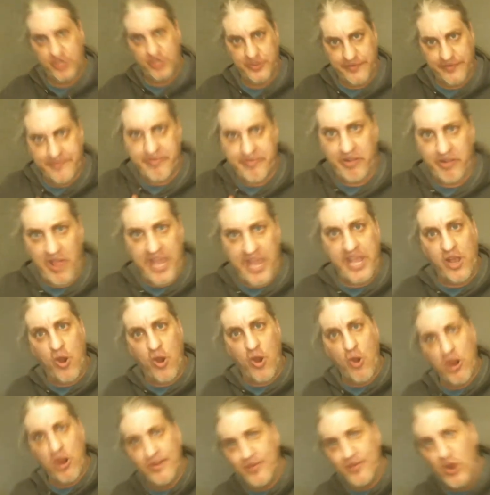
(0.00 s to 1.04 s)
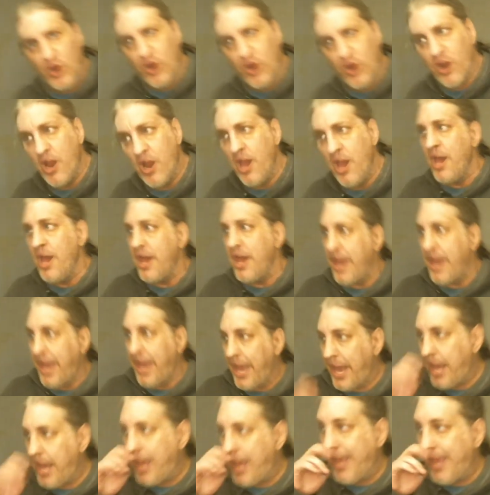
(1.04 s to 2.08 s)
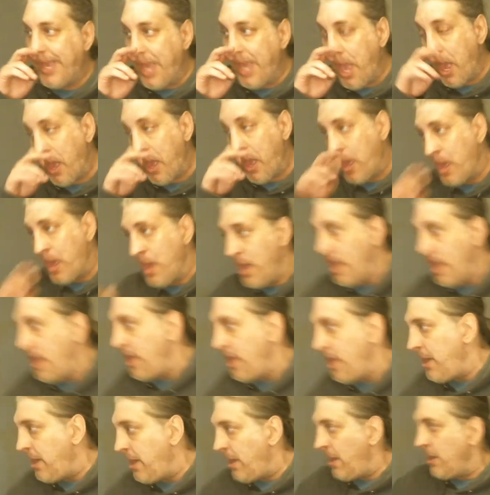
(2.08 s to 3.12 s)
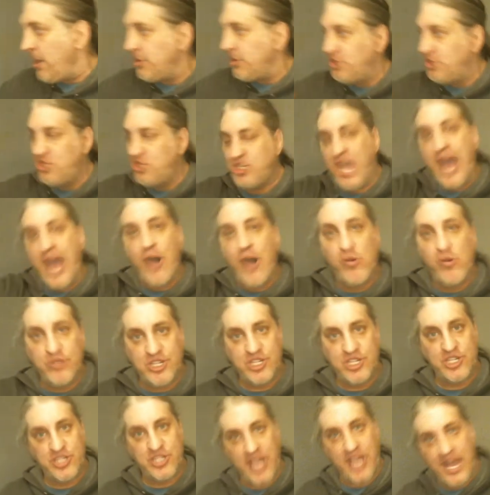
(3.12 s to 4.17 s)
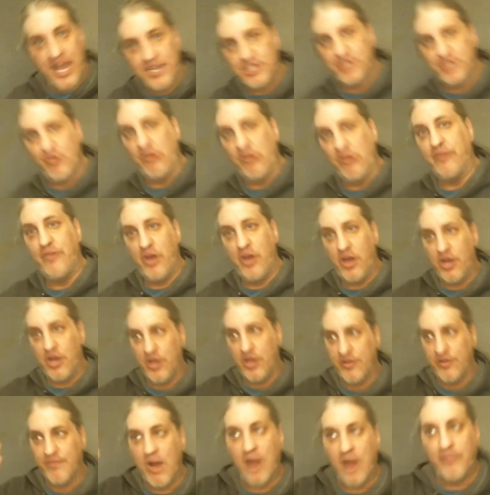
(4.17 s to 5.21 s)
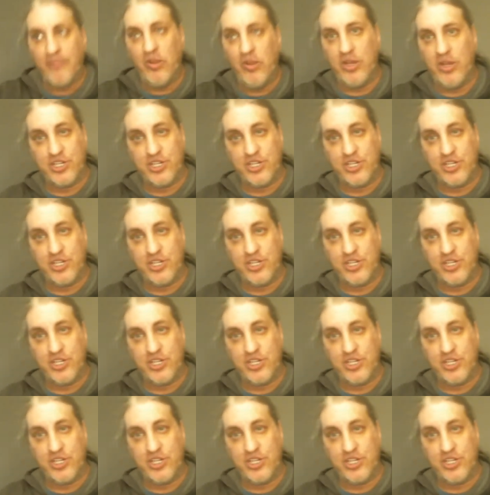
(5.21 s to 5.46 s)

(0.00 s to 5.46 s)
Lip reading: of plate armor and jousts as sort of a public